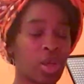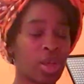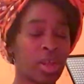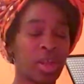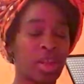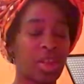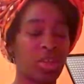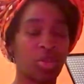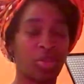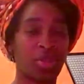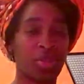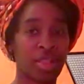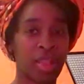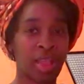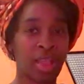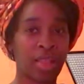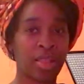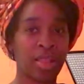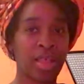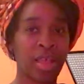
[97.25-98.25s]
I didn't
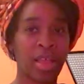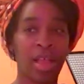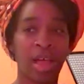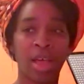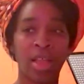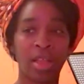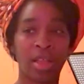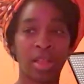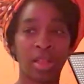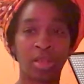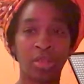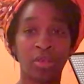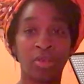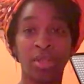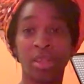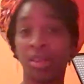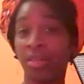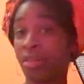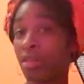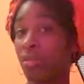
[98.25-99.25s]
understand that. I didn't
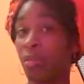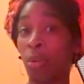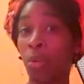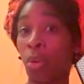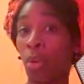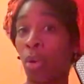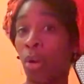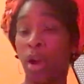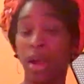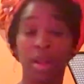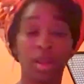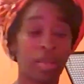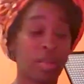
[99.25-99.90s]
understand Civil War.